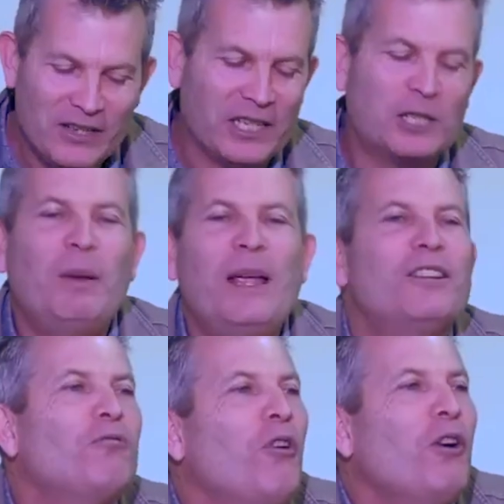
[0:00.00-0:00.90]

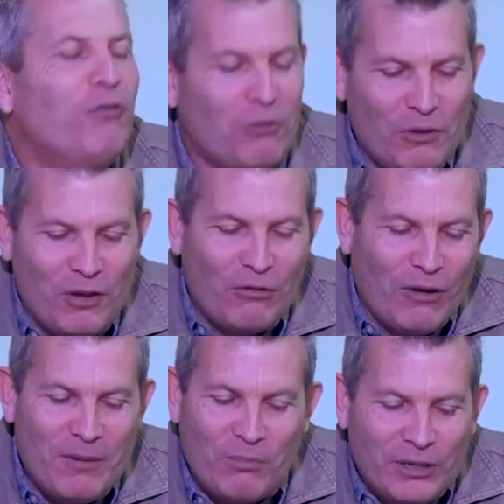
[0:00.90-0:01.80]
expanded right through the
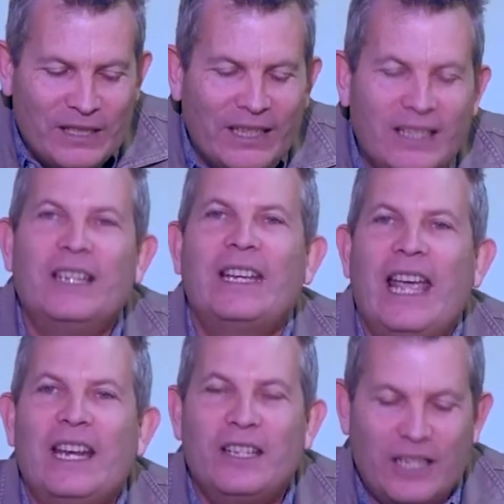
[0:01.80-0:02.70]
Great Britain and
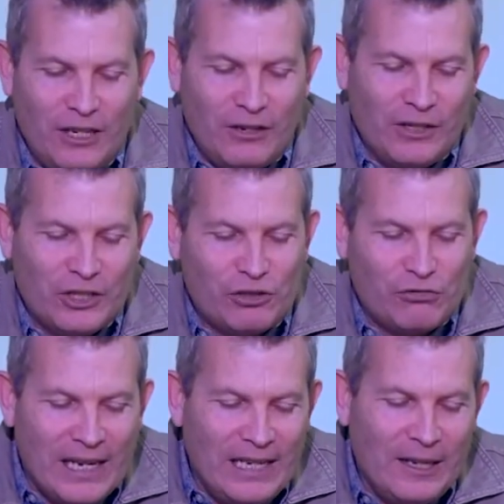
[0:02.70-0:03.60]
Canada and
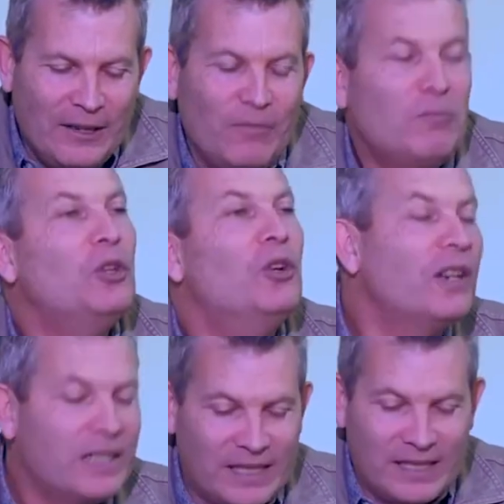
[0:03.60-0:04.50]
Australia,
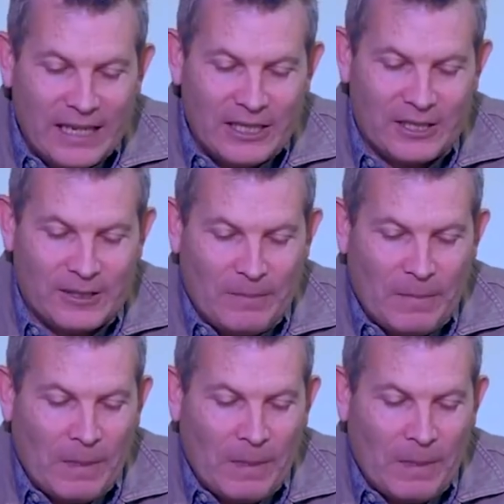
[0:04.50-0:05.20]
United States,